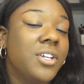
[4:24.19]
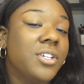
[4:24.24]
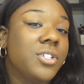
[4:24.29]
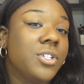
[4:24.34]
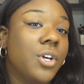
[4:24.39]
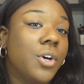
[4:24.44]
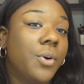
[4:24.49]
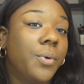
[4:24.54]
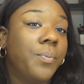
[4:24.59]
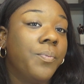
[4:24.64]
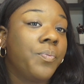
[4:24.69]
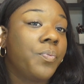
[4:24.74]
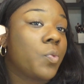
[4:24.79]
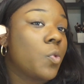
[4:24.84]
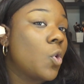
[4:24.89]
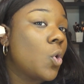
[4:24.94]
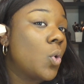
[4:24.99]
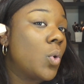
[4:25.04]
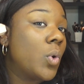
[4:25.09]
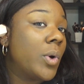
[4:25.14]
So
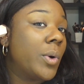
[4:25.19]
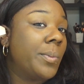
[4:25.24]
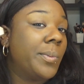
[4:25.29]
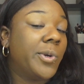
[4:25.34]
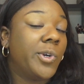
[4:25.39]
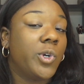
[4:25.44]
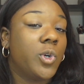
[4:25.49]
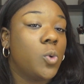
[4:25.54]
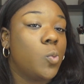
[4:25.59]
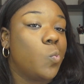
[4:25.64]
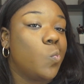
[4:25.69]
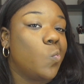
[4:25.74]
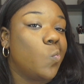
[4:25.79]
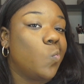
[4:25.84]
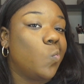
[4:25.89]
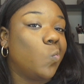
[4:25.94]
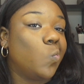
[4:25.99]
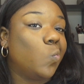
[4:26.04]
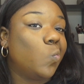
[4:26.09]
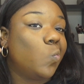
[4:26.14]
I'm going to
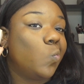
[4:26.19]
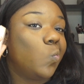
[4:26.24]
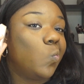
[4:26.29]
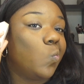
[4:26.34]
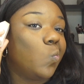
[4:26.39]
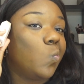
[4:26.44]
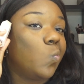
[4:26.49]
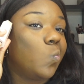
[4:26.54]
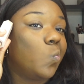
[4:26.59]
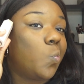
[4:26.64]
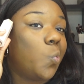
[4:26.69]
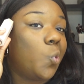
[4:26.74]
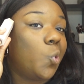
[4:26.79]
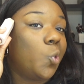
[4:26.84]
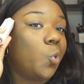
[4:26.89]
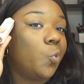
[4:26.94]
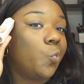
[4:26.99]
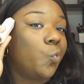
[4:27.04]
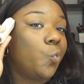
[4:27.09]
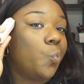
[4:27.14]

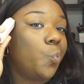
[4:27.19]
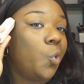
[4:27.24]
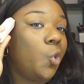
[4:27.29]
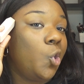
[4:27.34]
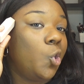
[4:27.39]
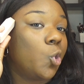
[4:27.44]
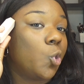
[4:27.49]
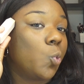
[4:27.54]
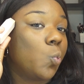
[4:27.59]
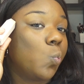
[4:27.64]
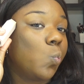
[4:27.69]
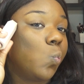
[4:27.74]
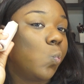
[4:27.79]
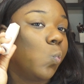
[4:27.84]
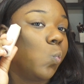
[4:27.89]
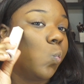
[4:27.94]
pull it from here.